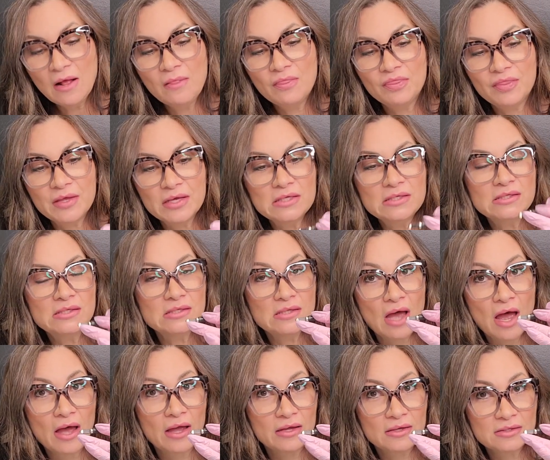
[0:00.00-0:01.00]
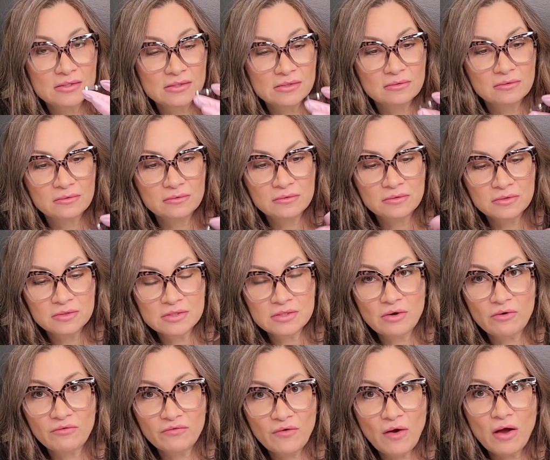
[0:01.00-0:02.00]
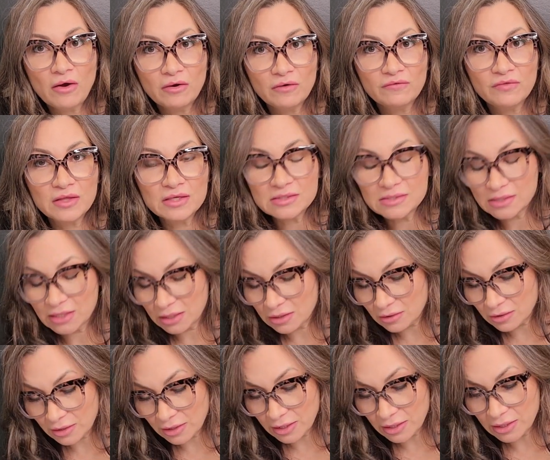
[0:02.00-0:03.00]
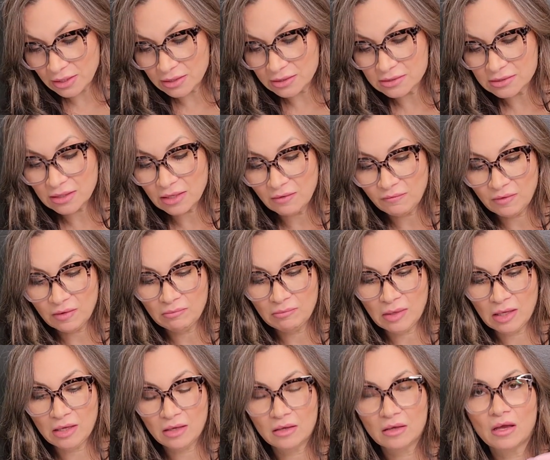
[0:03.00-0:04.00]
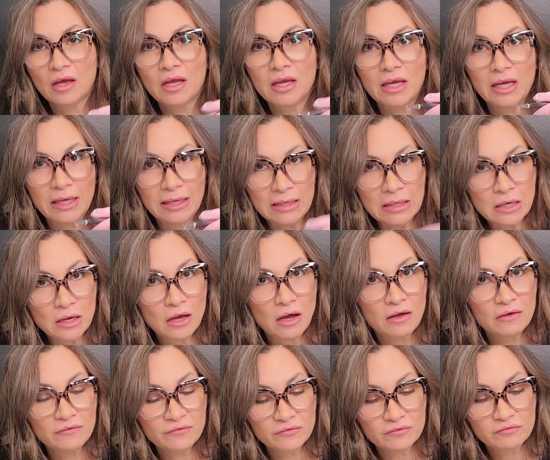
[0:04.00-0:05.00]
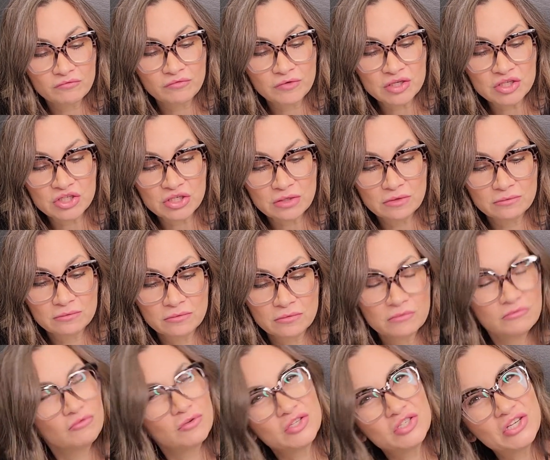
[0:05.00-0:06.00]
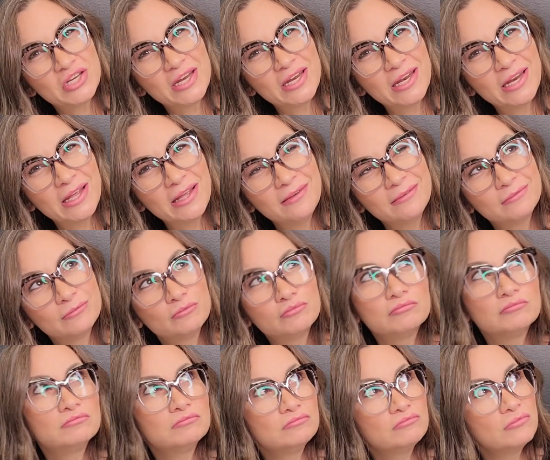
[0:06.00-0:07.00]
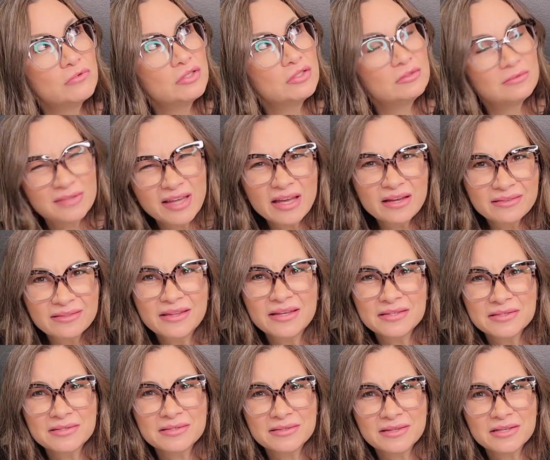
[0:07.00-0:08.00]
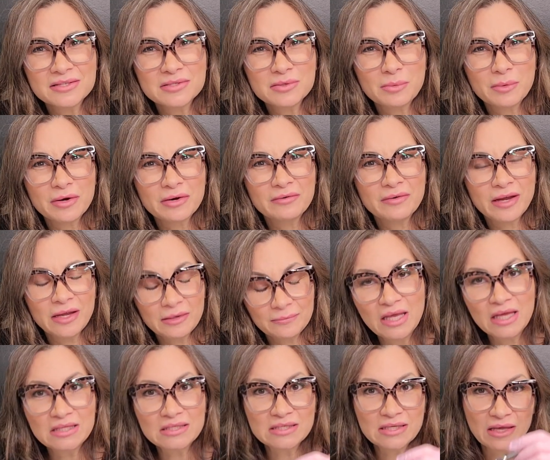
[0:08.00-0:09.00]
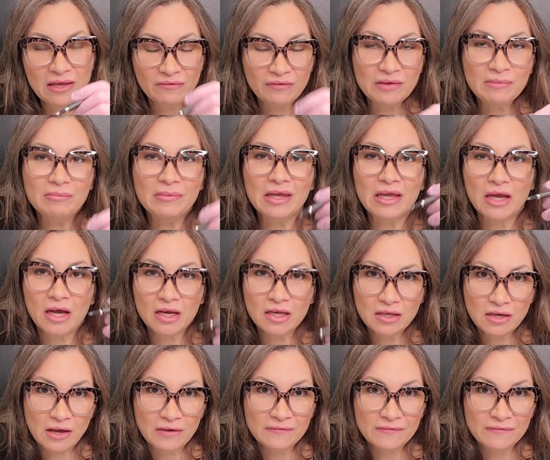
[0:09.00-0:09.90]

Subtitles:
This size so far of this needle is giving me enough rigidity. Yeah, that's a word, right? It's giving me enough